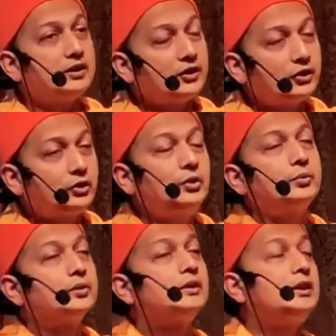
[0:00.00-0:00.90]
it is
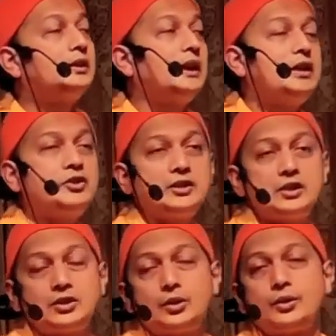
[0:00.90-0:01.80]
true. The
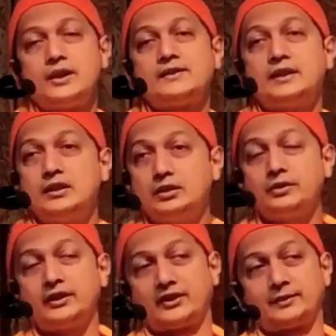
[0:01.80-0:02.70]
ancient yogis, they knew
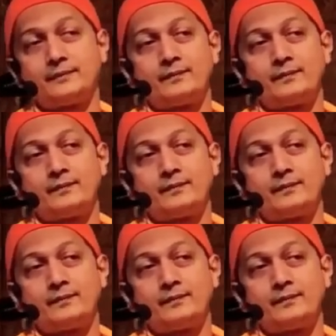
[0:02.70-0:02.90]
this.